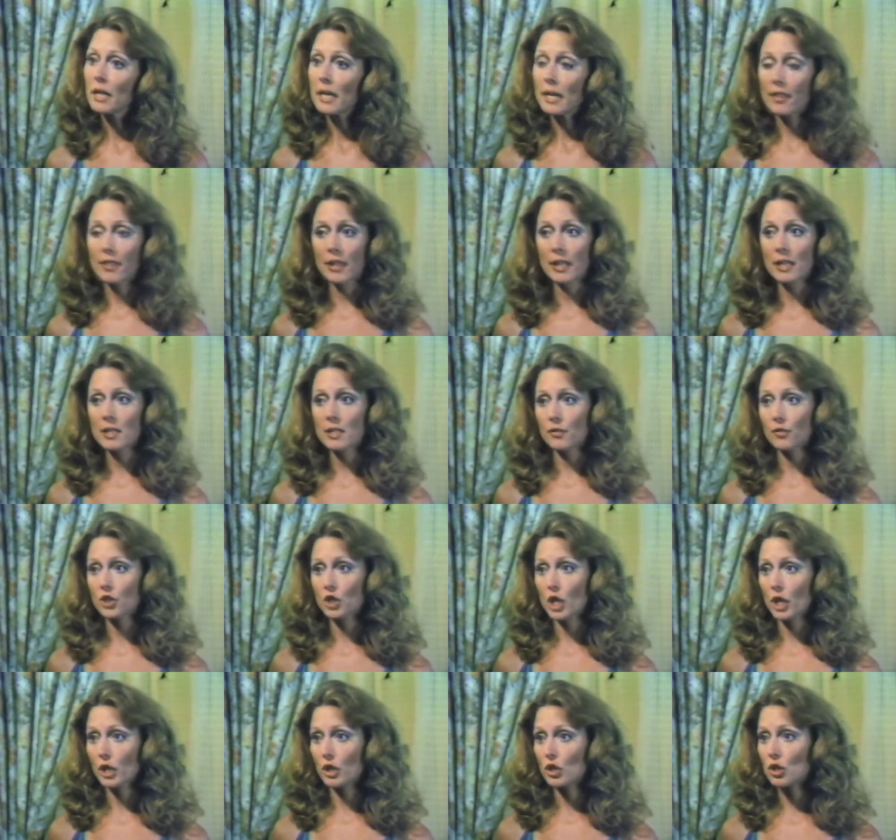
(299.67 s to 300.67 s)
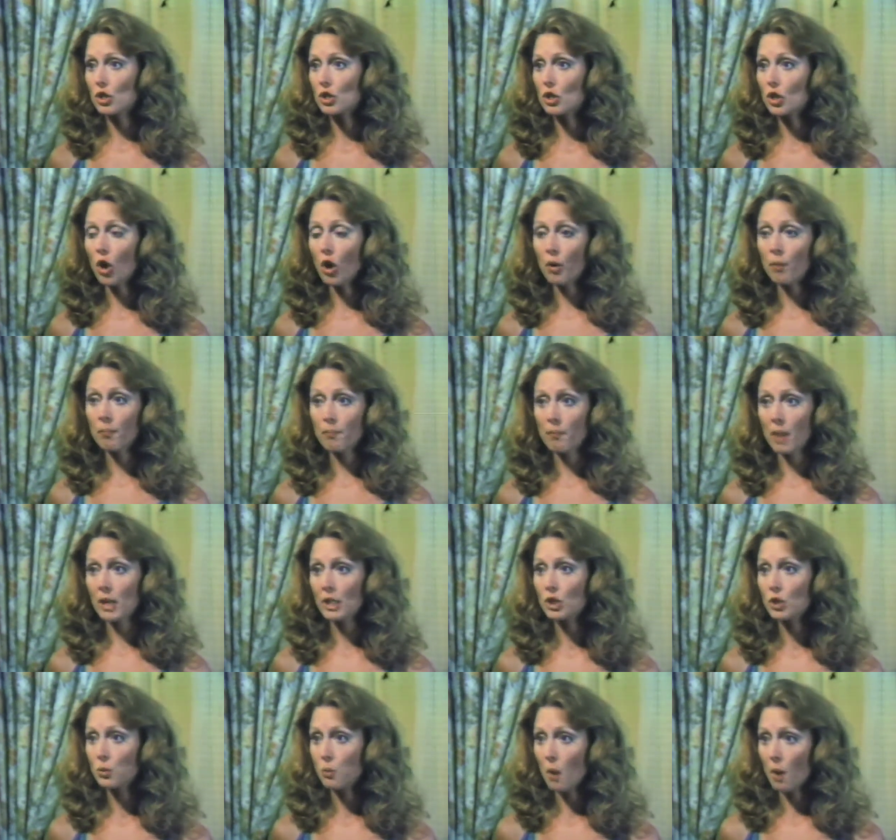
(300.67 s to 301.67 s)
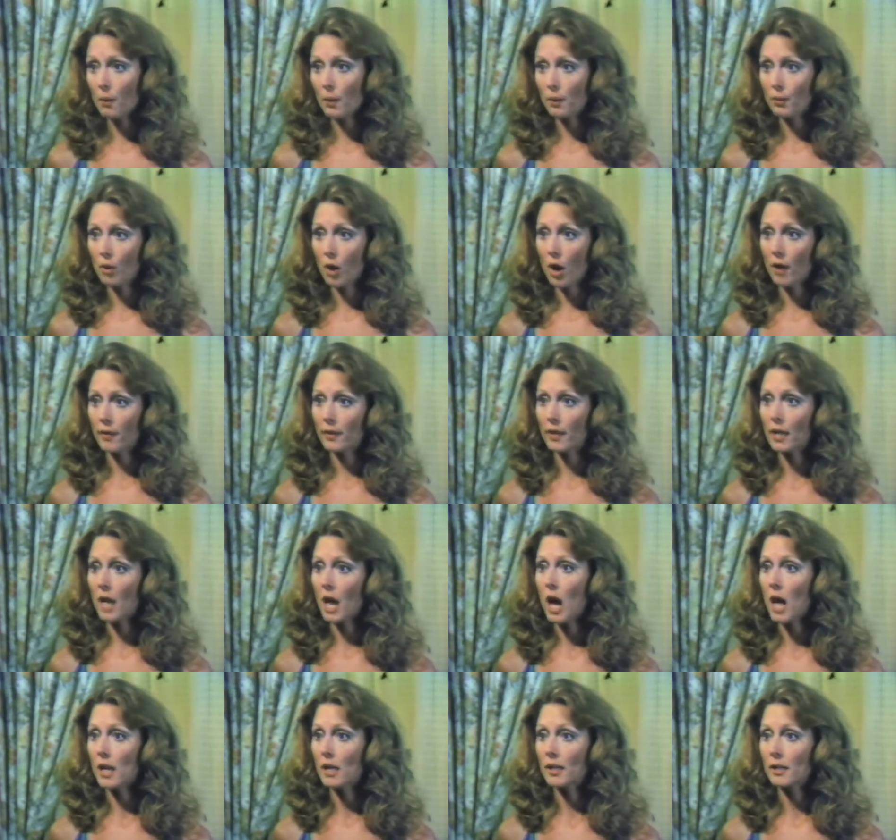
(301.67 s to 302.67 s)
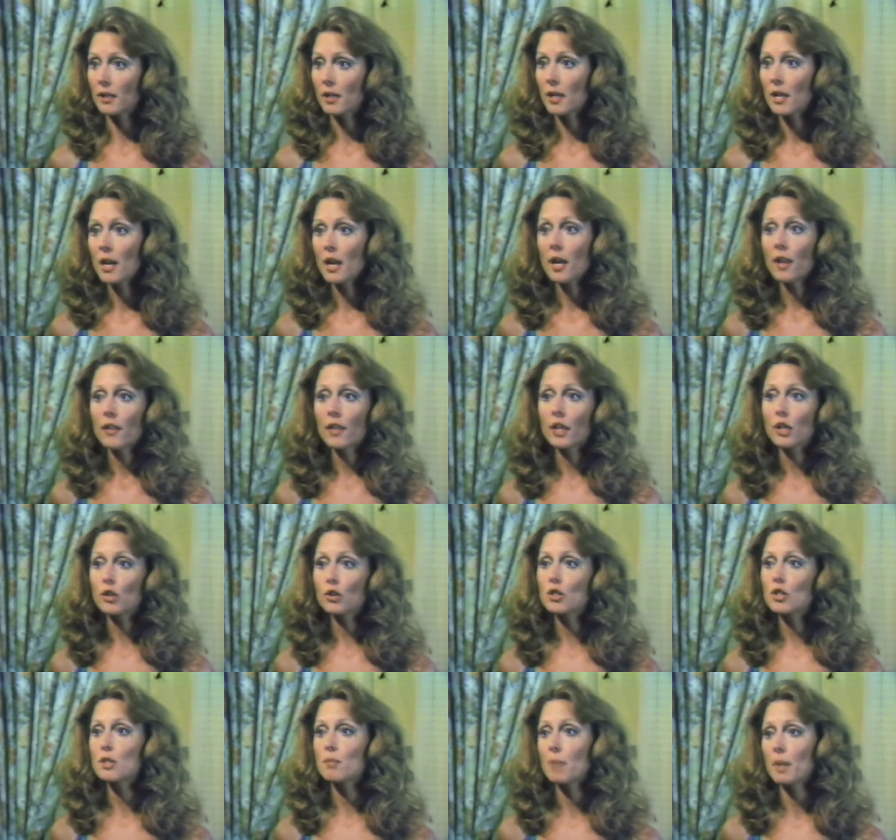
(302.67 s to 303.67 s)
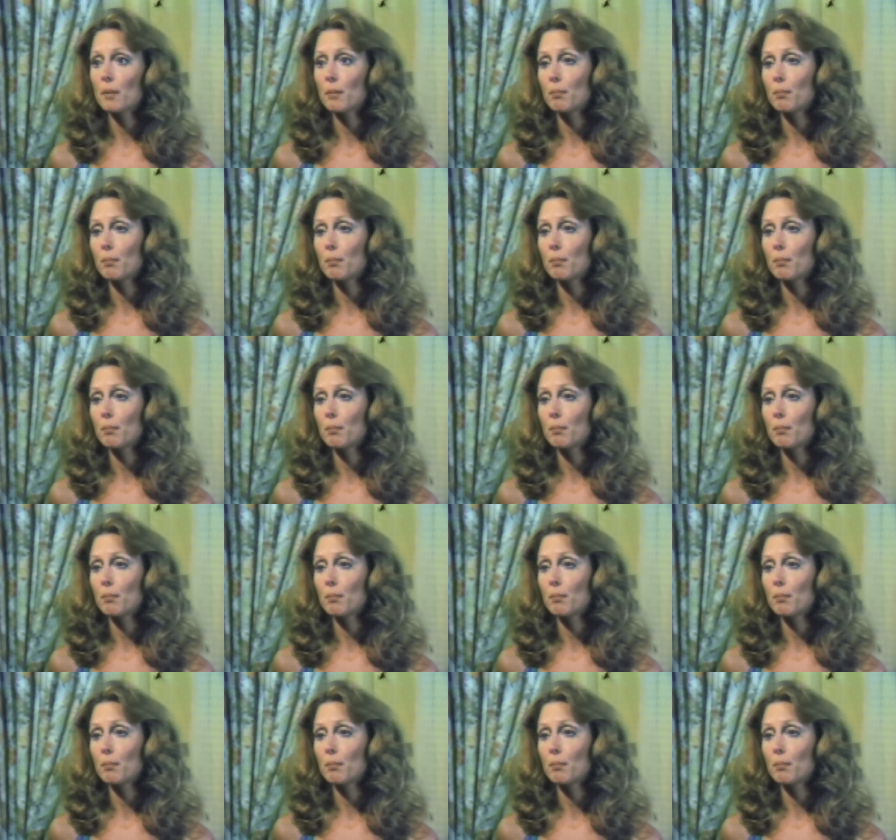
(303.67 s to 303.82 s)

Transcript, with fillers: Things have changed so much while we were on the island. They used to make